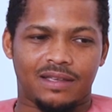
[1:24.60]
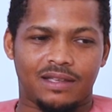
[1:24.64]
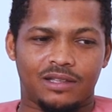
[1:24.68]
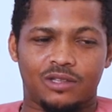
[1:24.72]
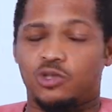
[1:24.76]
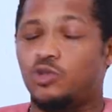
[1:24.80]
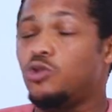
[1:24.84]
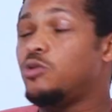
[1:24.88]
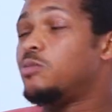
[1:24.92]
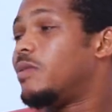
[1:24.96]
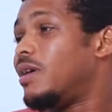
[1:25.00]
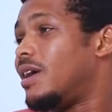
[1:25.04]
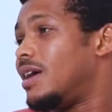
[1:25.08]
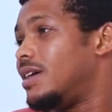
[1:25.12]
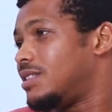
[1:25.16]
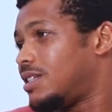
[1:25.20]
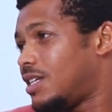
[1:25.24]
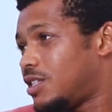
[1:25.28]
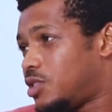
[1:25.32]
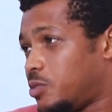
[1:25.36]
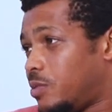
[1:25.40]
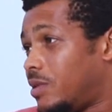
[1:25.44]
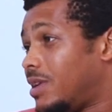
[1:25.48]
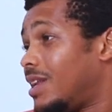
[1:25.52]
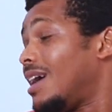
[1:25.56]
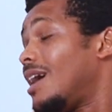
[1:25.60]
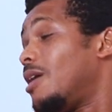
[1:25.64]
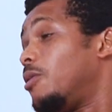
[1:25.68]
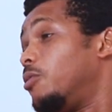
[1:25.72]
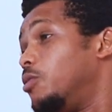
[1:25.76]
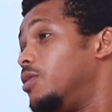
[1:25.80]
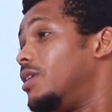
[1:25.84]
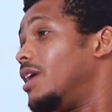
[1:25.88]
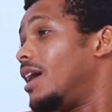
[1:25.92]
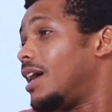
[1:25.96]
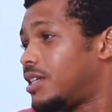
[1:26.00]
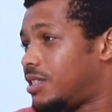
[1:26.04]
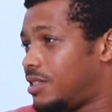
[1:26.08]
in two minds as to whether I
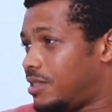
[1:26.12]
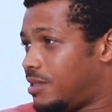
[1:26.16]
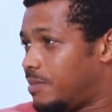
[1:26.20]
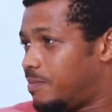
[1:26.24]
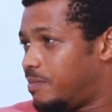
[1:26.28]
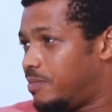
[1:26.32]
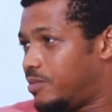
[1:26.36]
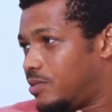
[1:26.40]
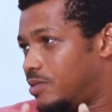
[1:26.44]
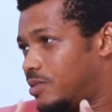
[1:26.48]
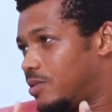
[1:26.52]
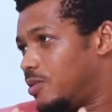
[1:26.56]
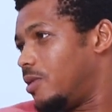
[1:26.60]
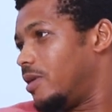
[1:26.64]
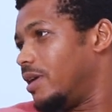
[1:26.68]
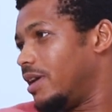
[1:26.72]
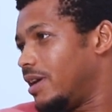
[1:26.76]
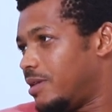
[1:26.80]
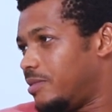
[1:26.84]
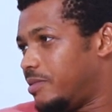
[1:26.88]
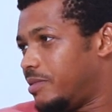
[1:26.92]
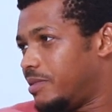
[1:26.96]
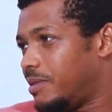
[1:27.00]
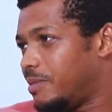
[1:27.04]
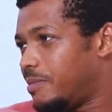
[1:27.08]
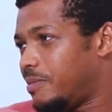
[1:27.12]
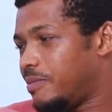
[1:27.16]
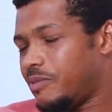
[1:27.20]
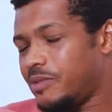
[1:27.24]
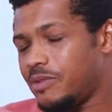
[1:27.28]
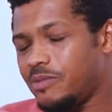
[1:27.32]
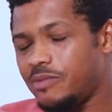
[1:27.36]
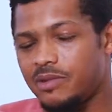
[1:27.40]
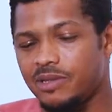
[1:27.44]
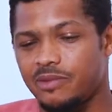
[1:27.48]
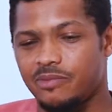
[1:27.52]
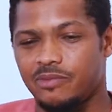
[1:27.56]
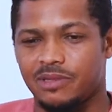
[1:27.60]
would actually go ahead with the
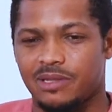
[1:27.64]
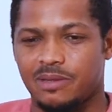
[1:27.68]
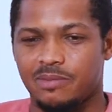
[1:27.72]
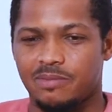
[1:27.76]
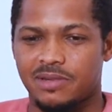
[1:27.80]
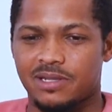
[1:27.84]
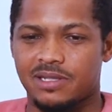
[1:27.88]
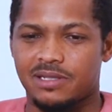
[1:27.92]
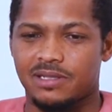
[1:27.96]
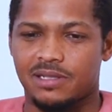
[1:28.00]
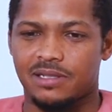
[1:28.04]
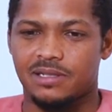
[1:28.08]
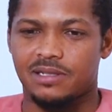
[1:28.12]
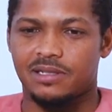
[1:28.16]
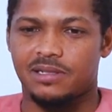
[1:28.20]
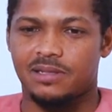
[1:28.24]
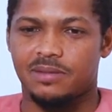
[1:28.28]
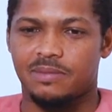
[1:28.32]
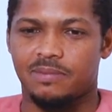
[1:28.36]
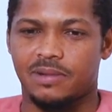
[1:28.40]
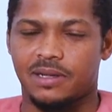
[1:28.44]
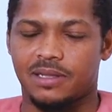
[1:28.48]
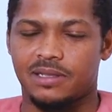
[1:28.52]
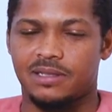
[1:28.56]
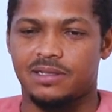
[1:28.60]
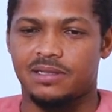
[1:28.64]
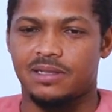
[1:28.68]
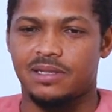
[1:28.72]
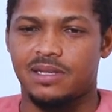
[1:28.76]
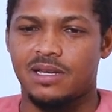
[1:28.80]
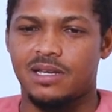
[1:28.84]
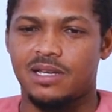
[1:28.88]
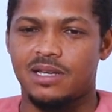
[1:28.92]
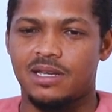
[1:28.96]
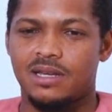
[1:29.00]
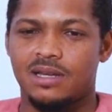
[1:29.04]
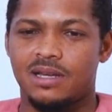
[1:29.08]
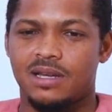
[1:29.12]
with, with, the business. But
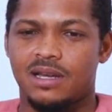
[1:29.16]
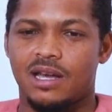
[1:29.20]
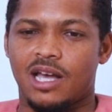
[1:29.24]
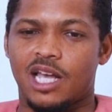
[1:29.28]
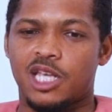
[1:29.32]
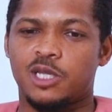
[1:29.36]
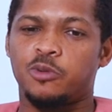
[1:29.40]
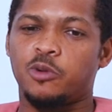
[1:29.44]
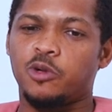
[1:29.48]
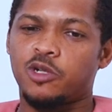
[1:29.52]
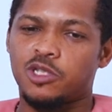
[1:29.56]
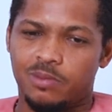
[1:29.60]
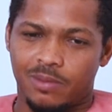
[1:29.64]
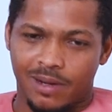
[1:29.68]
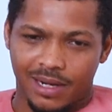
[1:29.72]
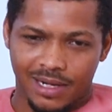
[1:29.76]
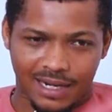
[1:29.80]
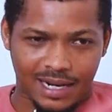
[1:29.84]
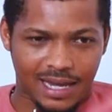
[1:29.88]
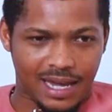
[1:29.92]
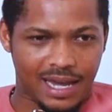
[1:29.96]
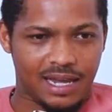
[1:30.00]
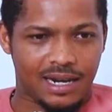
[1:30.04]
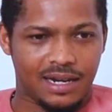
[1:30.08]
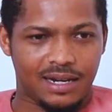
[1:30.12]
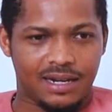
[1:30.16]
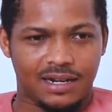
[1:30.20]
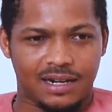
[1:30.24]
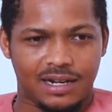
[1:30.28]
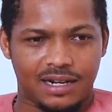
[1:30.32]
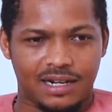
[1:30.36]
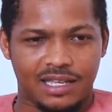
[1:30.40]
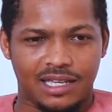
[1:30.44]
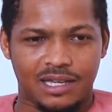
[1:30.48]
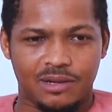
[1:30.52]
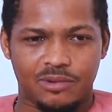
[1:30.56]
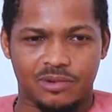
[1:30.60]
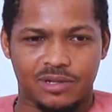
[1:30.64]
I spoke to my dad,
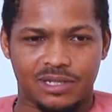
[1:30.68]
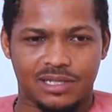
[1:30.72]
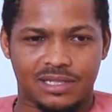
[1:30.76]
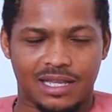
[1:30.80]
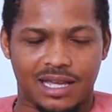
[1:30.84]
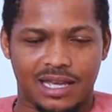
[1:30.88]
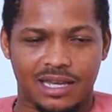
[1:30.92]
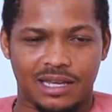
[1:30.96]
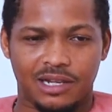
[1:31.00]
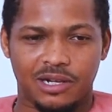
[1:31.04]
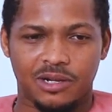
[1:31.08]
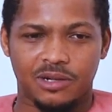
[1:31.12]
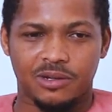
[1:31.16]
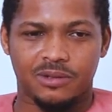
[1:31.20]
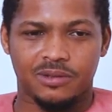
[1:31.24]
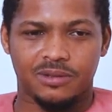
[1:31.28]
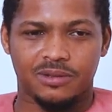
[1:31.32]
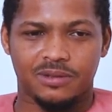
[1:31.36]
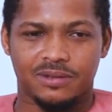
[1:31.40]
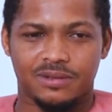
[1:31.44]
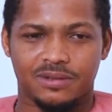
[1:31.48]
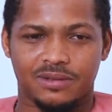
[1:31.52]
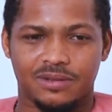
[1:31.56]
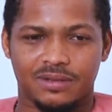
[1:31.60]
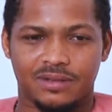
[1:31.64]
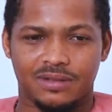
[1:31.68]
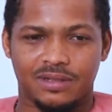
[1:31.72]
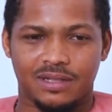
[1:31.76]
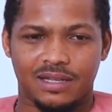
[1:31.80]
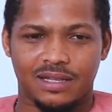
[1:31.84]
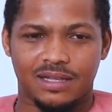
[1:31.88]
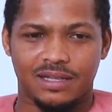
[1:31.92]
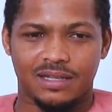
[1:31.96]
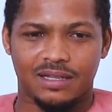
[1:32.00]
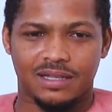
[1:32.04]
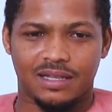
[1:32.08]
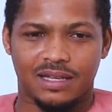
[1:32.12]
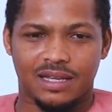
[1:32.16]
and he was like, you know,
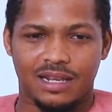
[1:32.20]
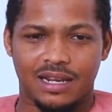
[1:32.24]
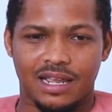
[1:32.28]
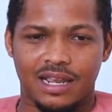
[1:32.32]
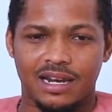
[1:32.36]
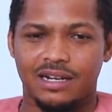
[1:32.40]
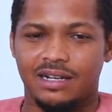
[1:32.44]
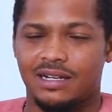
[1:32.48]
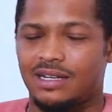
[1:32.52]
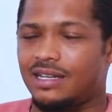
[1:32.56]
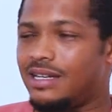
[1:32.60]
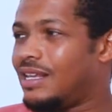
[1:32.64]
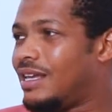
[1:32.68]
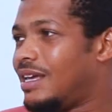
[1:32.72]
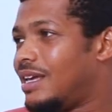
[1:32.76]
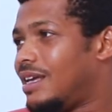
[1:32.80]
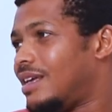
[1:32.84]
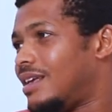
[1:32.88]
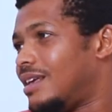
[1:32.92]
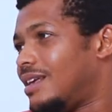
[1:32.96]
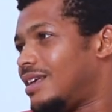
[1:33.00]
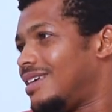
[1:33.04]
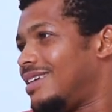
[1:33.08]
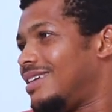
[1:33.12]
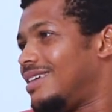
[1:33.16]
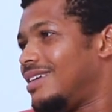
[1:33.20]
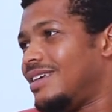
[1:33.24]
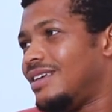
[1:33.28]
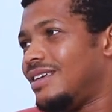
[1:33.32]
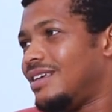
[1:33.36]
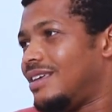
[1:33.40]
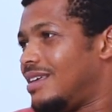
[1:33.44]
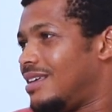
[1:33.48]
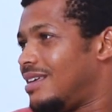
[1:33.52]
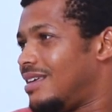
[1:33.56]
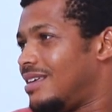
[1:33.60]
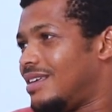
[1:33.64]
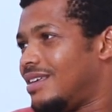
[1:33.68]
at the end of the day,
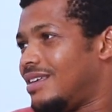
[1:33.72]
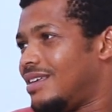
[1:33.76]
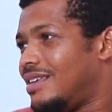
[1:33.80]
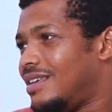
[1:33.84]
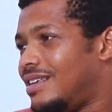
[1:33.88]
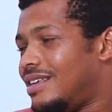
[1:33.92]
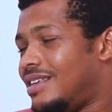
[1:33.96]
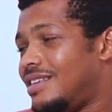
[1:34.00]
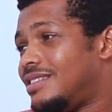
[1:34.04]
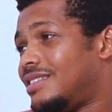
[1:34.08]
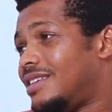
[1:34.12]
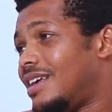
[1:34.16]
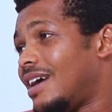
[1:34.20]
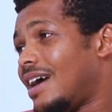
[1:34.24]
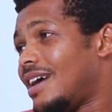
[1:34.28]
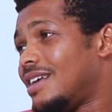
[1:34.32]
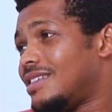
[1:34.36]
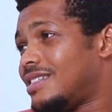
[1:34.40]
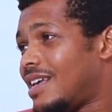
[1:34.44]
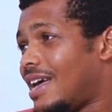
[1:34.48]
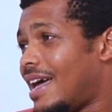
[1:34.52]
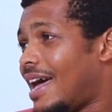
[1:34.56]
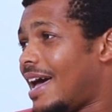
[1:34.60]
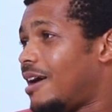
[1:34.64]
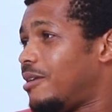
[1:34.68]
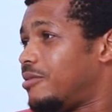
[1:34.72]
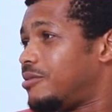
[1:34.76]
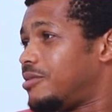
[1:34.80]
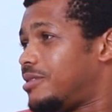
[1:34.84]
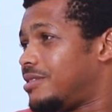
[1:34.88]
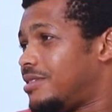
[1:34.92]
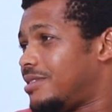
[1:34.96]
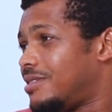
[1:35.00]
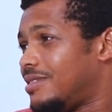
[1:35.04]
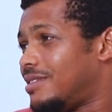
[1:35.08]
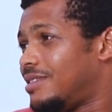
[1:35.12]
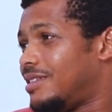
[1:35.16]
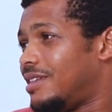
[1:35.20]
these guys are
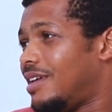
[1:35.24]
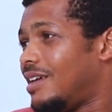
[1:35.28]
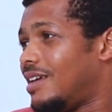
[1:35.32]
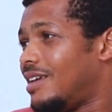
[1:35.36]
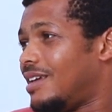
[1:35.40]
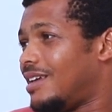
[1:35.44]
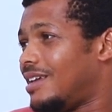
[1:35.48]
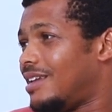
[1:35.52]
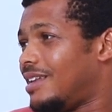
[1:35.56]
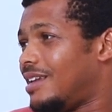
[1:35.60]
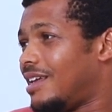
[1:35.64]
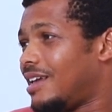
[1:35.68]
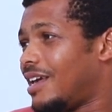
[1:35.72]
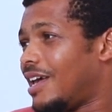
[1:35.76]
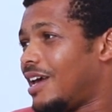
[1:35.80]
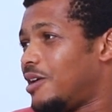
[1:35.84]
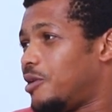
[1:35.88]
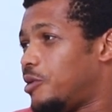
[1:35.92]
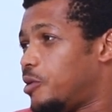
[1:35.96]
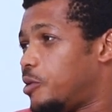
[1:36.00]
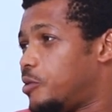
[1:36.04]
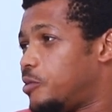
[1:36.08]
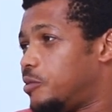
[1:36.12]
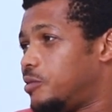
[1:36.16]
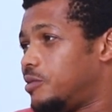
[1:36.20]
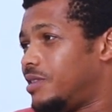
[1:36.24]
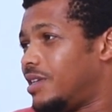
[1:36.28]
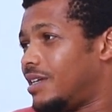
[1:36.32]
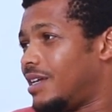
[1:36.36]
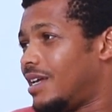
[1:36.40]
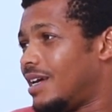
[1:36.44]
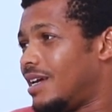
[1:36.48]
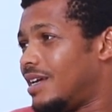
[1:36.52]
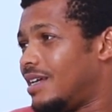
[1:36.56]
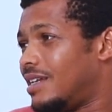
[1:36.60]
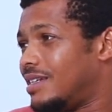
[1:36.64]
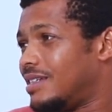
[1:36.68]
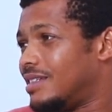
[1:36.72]
out. They they're getting old. They're
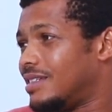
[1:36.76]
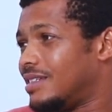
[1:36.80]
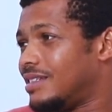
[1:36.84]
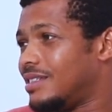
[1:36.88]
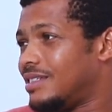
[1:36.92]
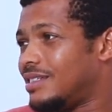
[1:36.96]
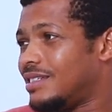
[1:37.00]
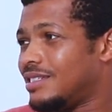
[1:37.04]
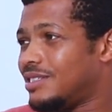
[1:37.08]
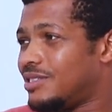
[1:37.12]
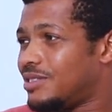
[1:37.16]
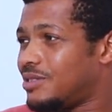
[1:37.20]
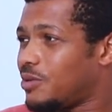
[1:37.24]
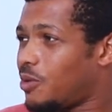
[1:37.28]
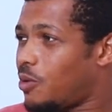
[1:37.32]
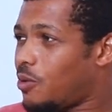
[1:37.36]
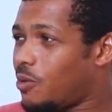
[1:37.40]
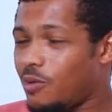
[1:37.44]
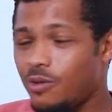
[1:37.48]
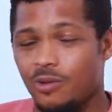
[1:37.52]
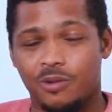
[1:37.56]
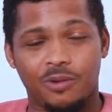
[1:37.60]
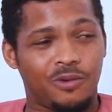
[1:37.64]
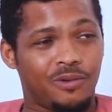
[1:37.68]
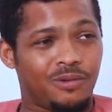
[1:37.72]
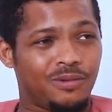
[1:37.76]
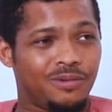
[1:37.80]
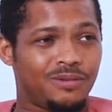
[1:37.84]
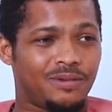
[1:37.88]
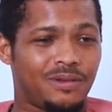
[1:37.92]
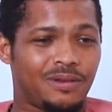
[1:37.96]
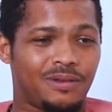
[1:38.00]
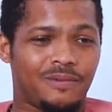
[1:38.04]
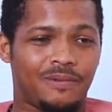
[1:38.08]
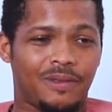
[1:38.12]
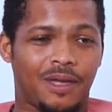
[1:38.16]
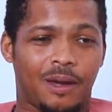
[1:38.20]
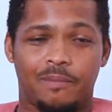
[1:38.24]
getting. It's all
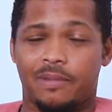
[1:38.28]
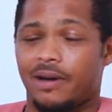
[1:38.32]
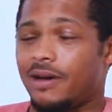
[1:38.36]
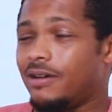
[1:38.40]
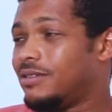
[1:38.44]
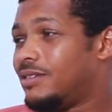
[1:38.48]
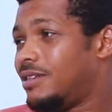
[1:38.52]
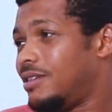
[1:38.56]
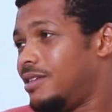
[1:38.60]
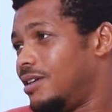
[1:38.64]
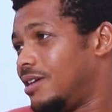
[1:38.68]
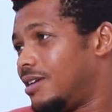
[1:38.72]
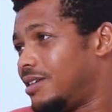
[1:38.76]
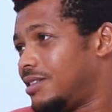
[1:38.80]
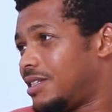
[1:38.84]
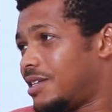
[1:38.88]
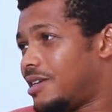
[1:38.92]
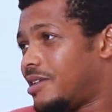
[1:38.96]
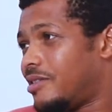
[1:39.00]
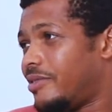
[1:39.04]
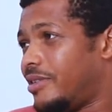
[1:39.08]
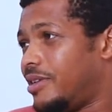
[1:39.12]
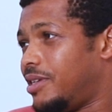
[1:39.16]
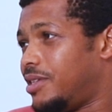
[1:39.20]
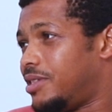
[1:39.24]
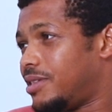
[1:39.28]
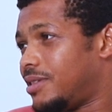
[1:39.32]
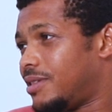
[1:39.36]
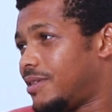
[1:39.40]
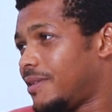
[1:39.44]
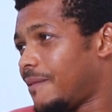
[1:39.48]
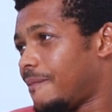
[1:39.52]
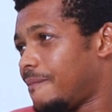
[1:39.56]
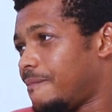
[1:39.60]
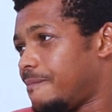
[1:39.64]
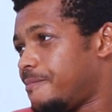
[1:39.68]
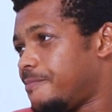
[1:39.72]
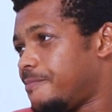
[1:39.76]
about the young generation